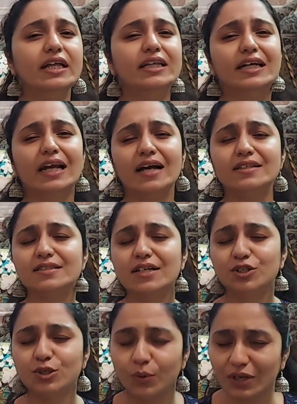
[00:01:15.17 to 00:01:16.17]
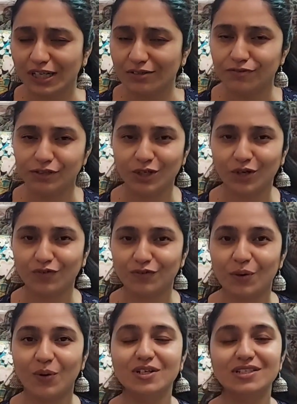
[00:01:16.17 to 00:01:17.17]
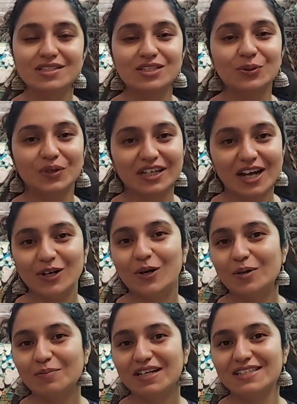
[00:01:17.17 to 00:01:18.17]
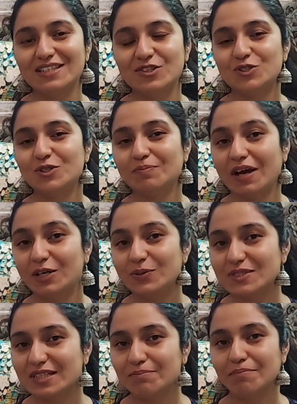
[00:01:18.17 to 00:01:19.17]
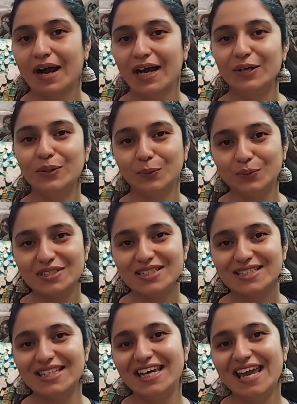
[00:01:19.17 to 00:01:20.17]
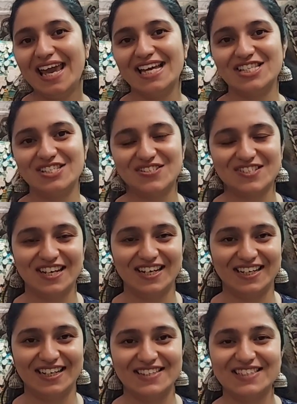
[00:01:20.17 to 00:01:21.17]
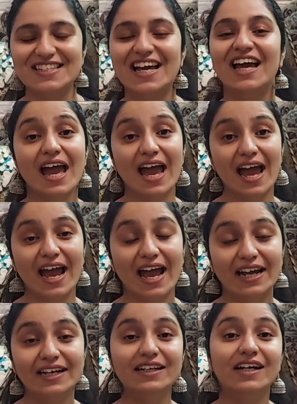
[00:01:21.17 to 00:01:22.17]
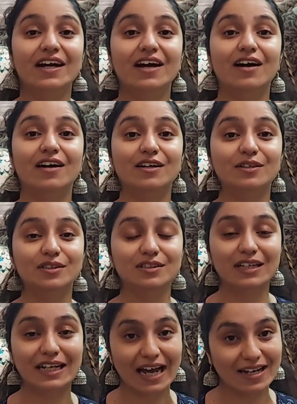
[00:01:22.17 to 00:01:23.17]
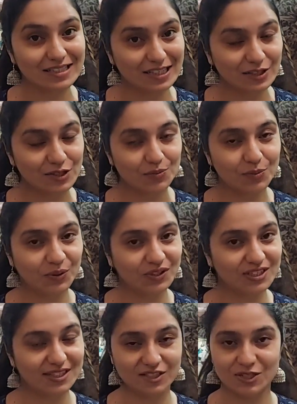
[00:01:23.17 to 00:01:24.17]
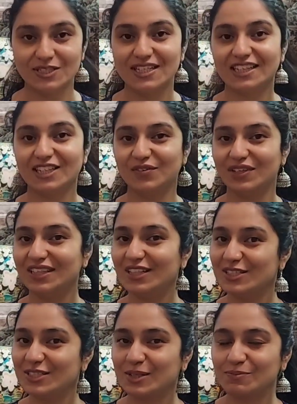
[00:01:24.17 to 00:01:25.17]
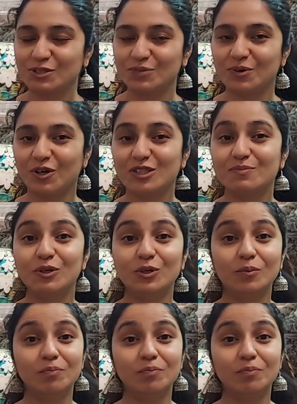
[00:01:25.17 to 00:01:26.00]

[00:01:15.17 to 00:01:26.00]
The classes are totally free of cost. You can unlock my session by using my code CSJAS. And the class links to both the sessions are given in the description box below.